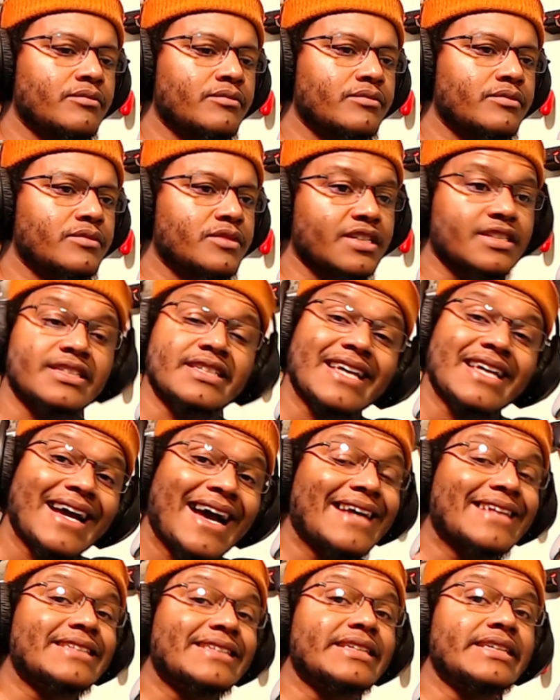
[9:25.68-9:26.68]
Just the
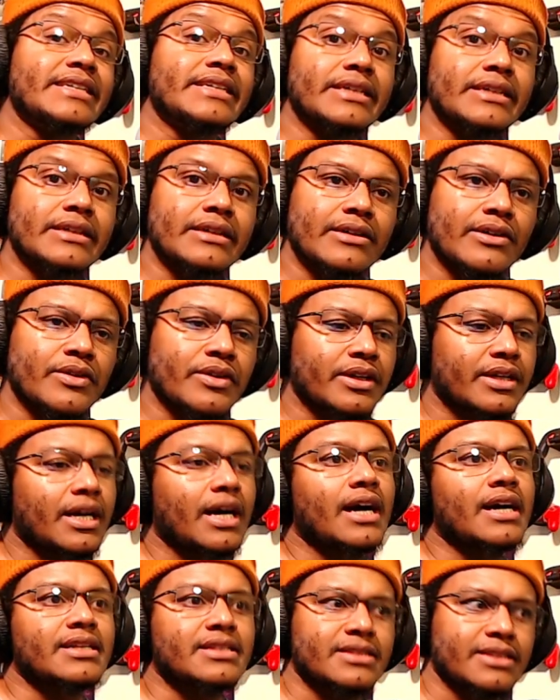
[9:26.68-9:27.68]
idea or the
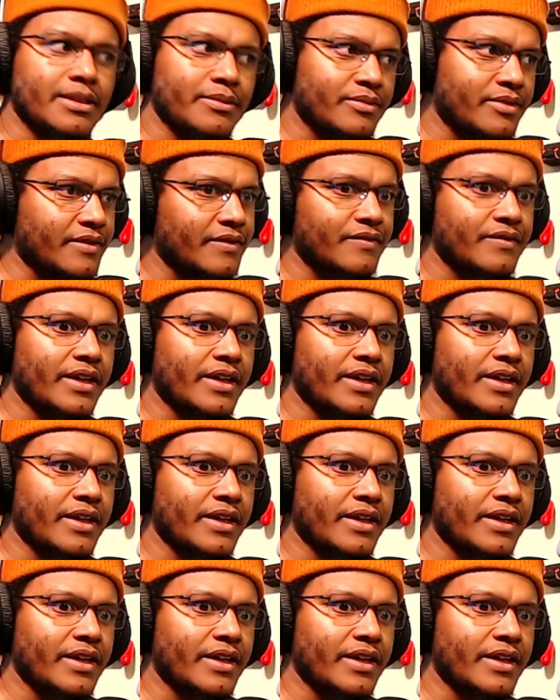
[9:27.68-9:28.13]
concept of